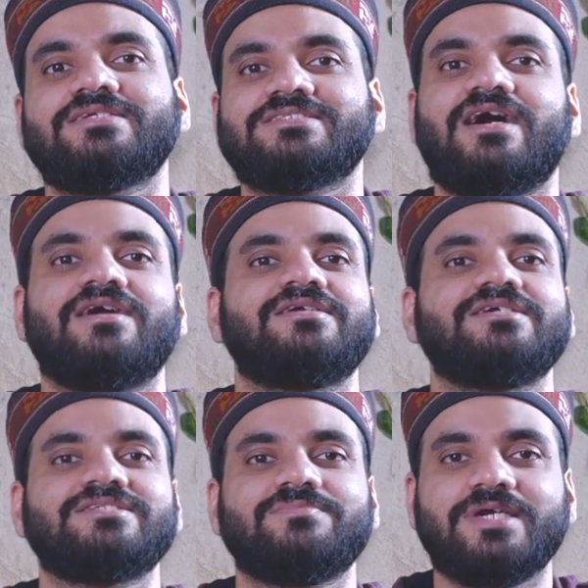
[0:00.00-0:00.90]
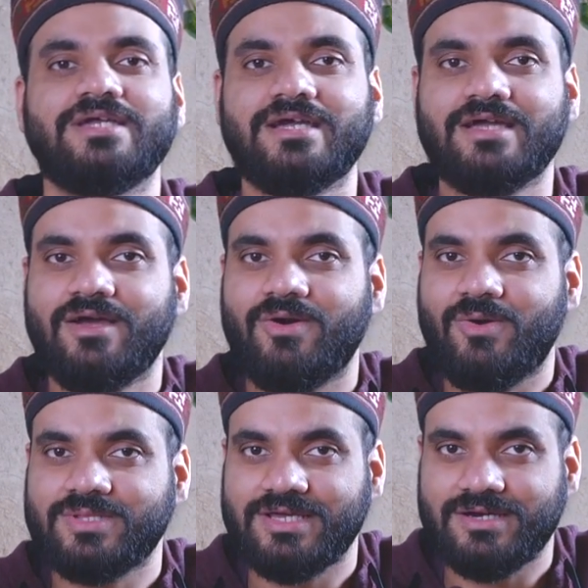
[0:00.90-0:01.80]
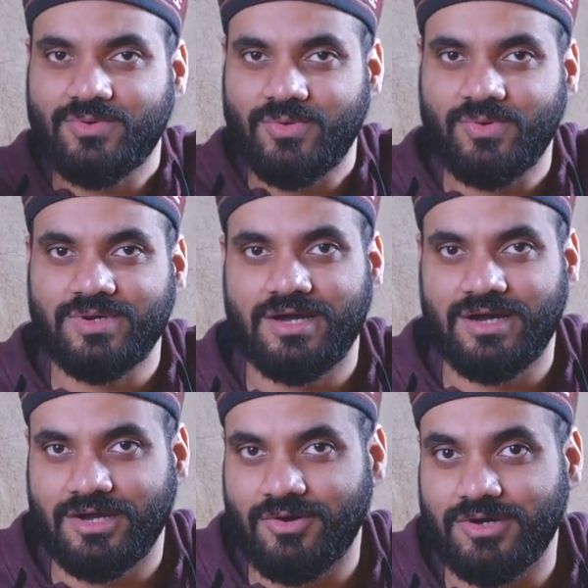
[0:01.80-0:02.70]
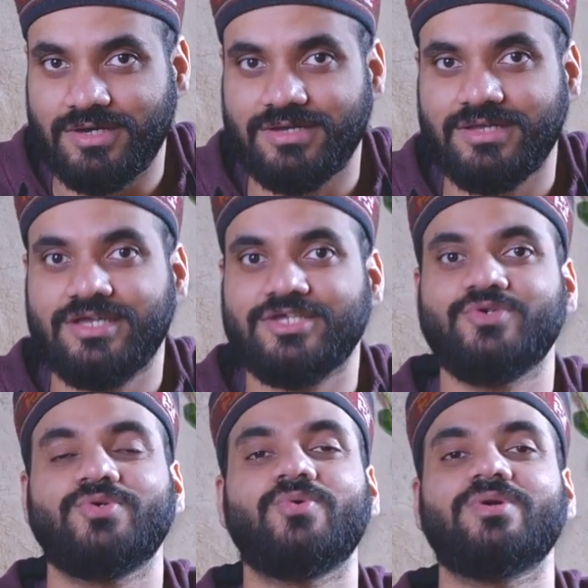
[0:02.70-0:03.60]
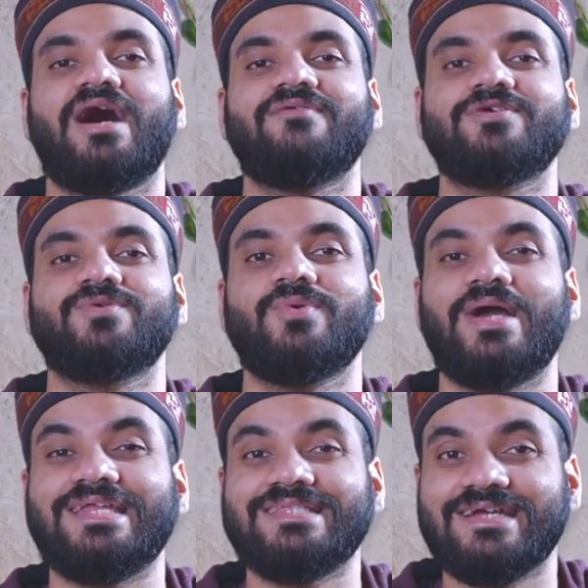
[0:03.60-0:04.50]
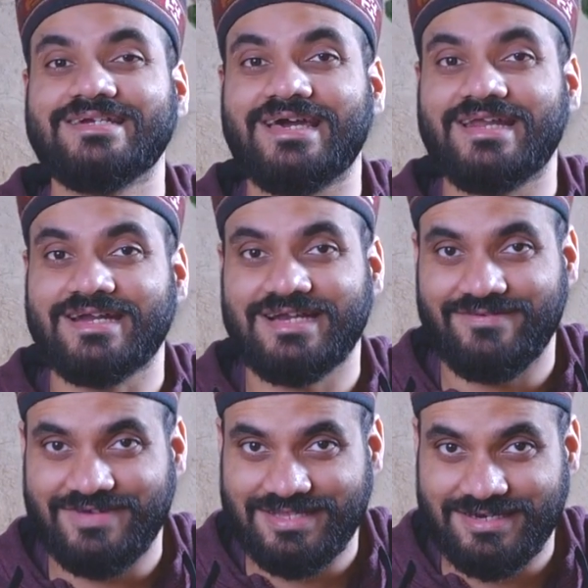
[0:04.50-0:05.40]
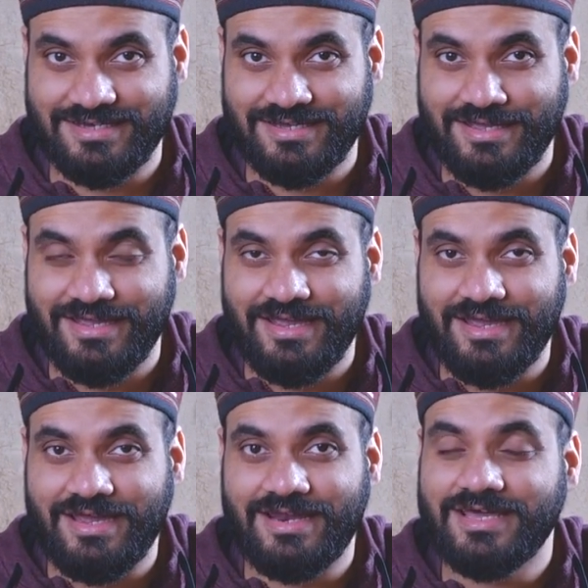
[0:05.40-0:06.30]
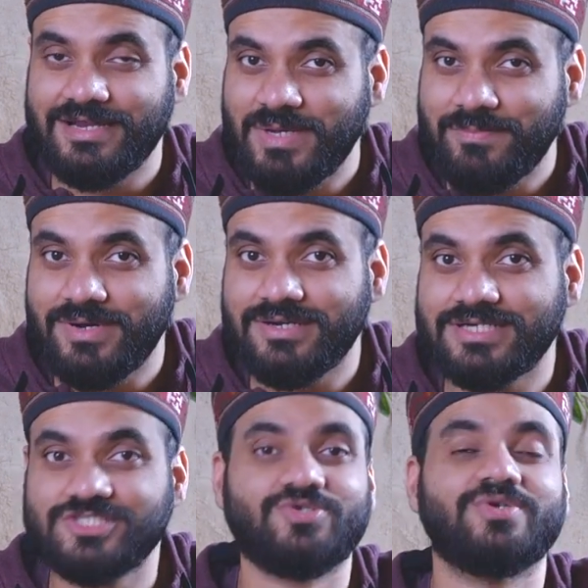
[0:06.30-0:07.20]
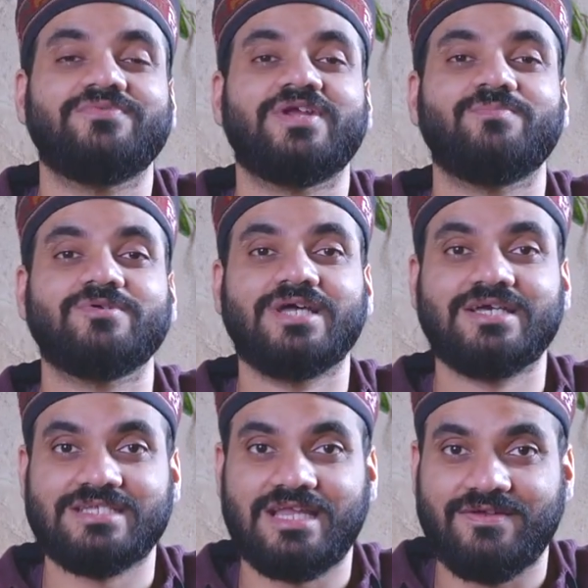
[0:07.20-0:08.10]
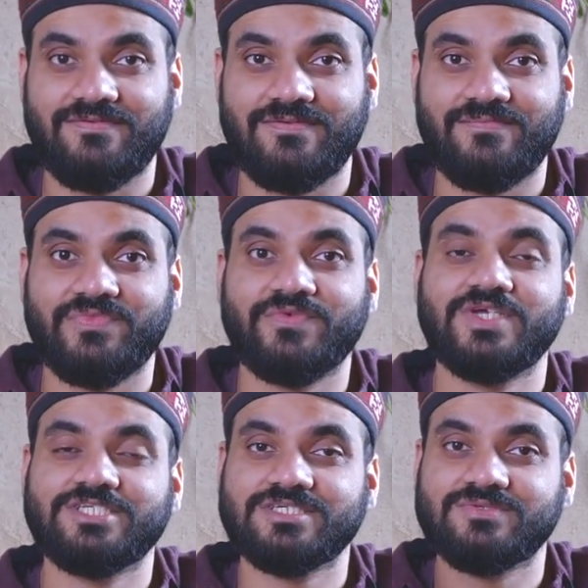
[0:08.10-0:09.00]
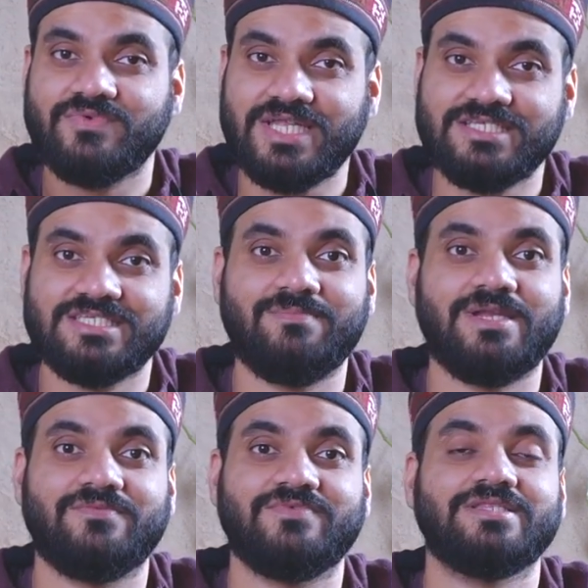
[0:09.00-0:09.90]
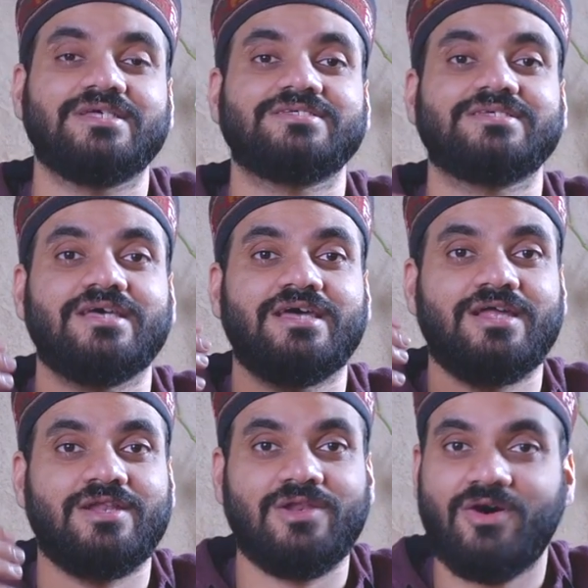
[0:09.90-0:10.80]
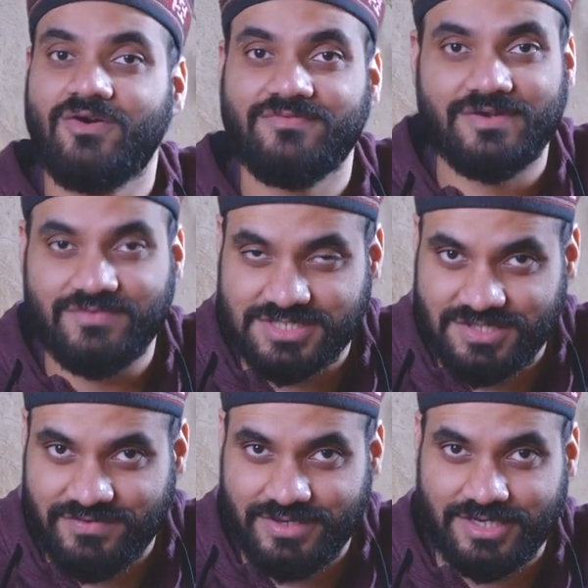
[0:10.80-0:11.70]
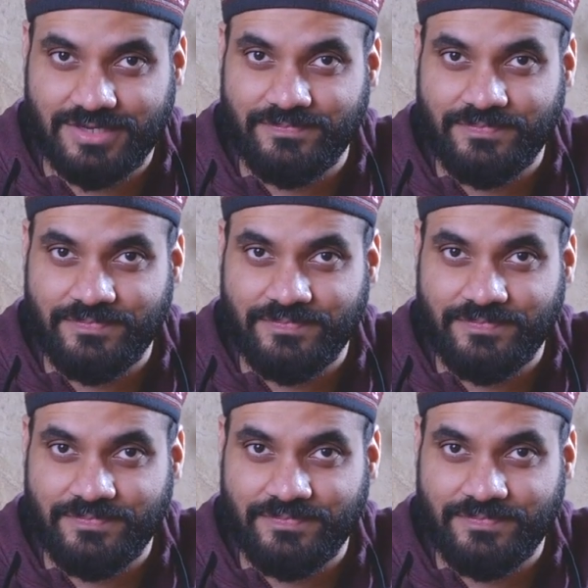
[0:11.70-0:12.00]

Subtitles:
start disappearing on their own accord. You don't have to do anything directly with it. And I remember a story from Buddha's life, which is very similar with this law of reverse effect.